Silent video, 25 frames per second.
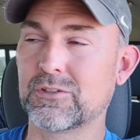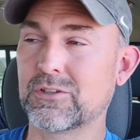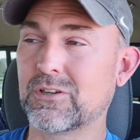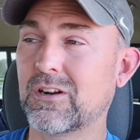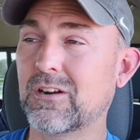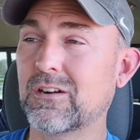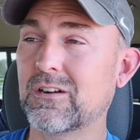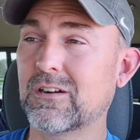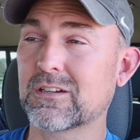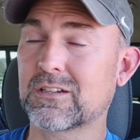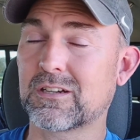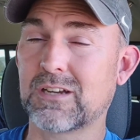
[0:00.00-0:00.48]
There
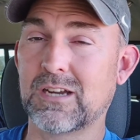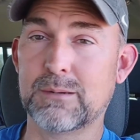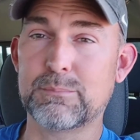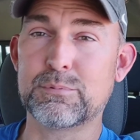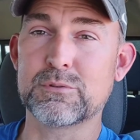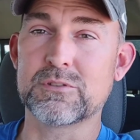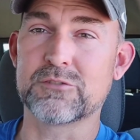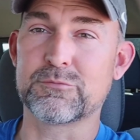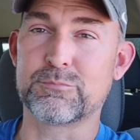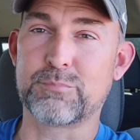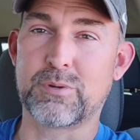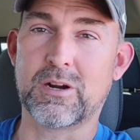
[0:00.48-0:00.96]
are a
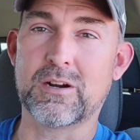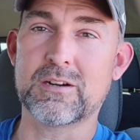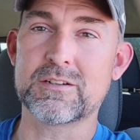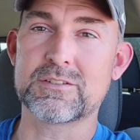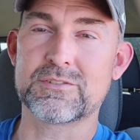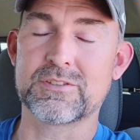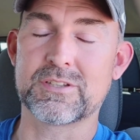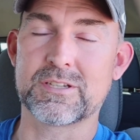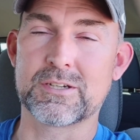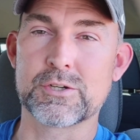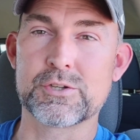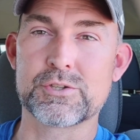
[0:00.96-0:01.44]
couple of
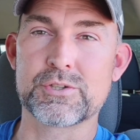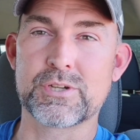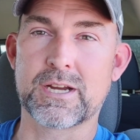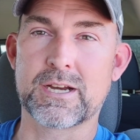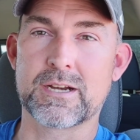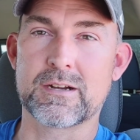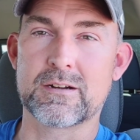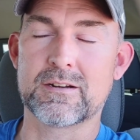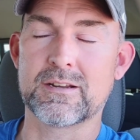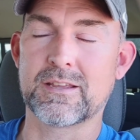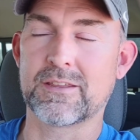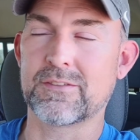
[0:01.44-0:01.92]
parts that are
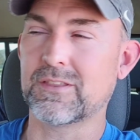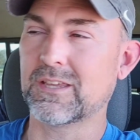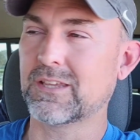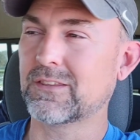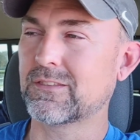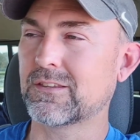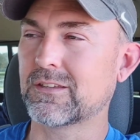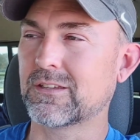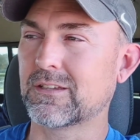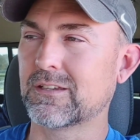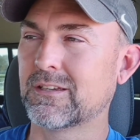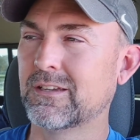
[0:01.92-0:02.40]
shared. I
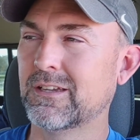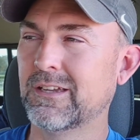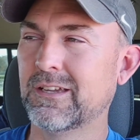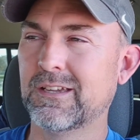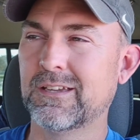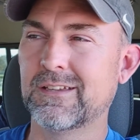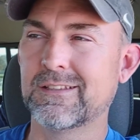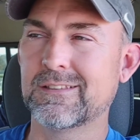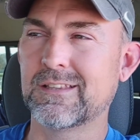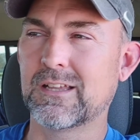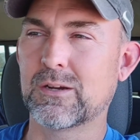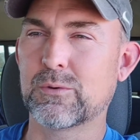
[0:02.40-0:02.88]
think the
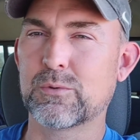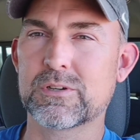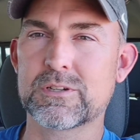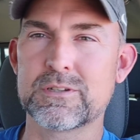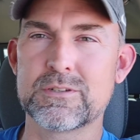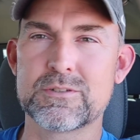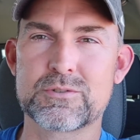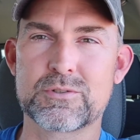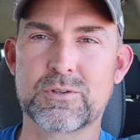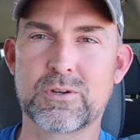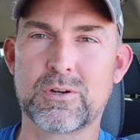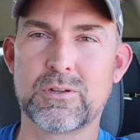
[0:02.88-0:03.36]
lower
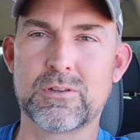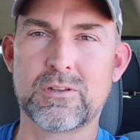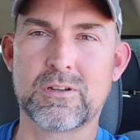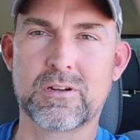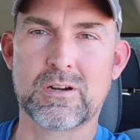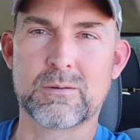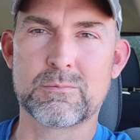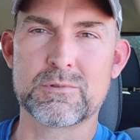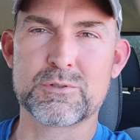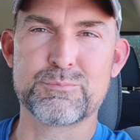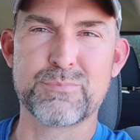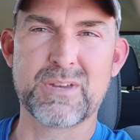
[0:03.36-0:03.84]
control
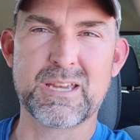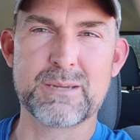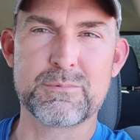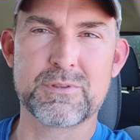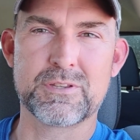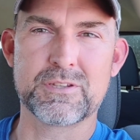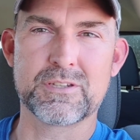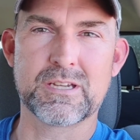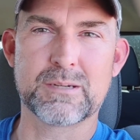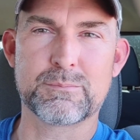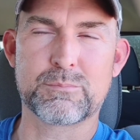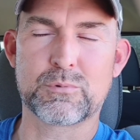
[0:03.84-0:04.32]
arms,
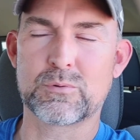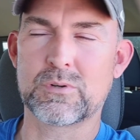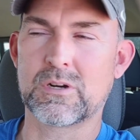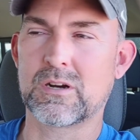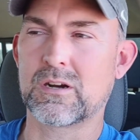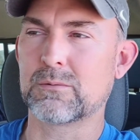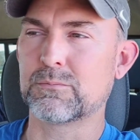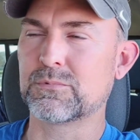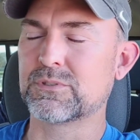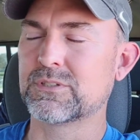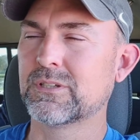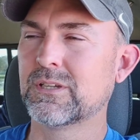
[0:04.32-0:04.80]
maybe the upper
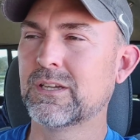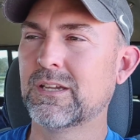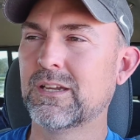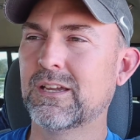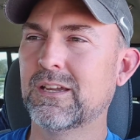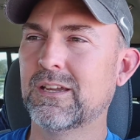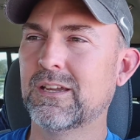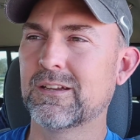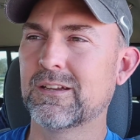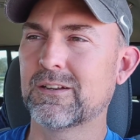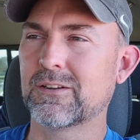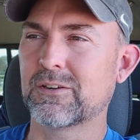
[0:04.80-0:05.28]
arms,
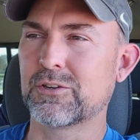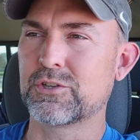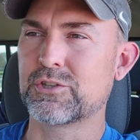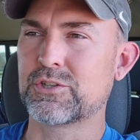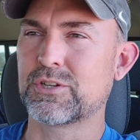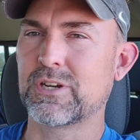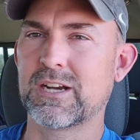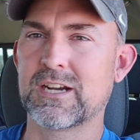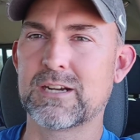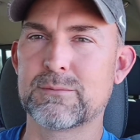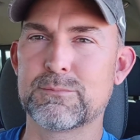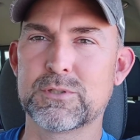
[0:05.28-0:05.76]
are
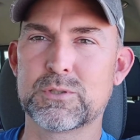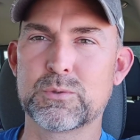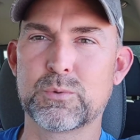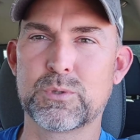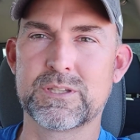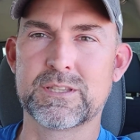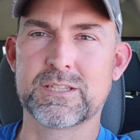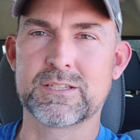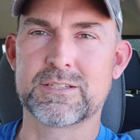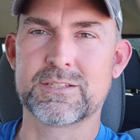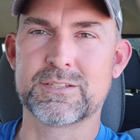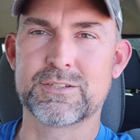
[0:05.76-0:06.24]
shared
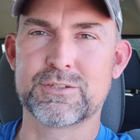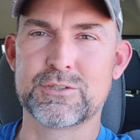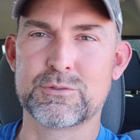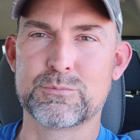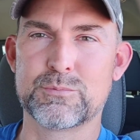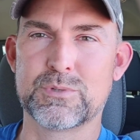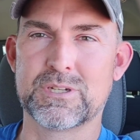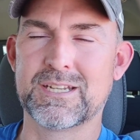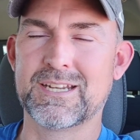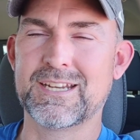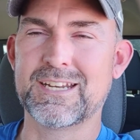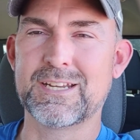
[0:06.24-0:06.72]
between the
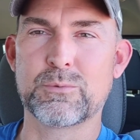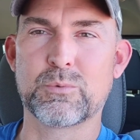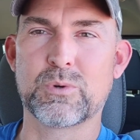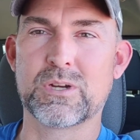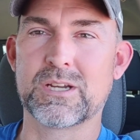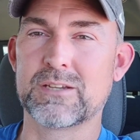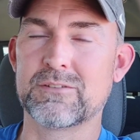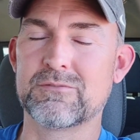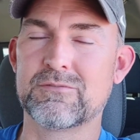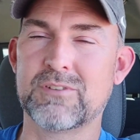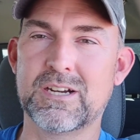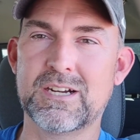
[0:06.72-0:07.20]
two. But
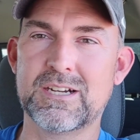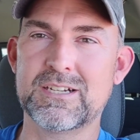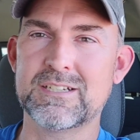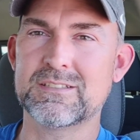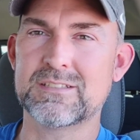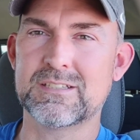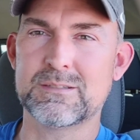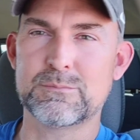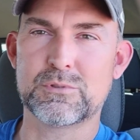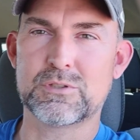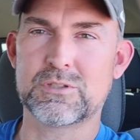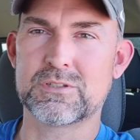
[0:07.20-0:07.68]
anyway, very
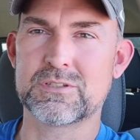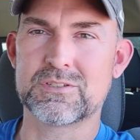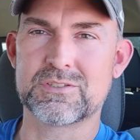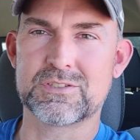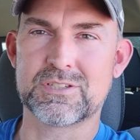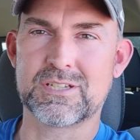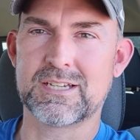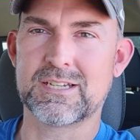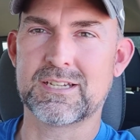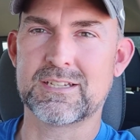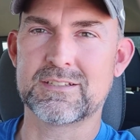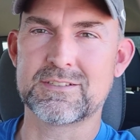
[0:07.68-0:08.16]
similar
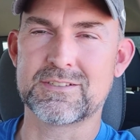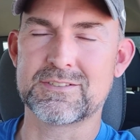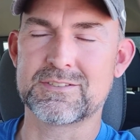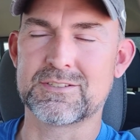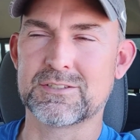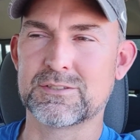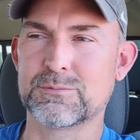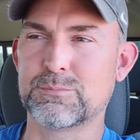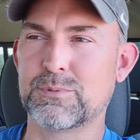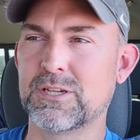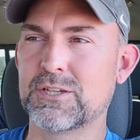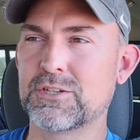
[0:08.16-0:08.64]
designs and
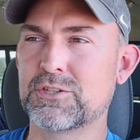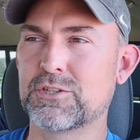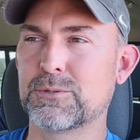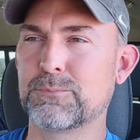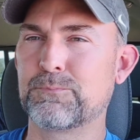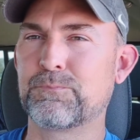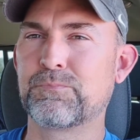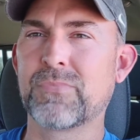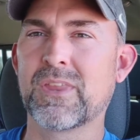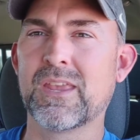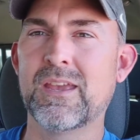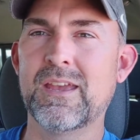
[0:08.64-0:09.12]

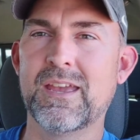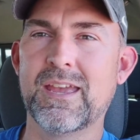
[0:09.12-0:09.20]
suspension.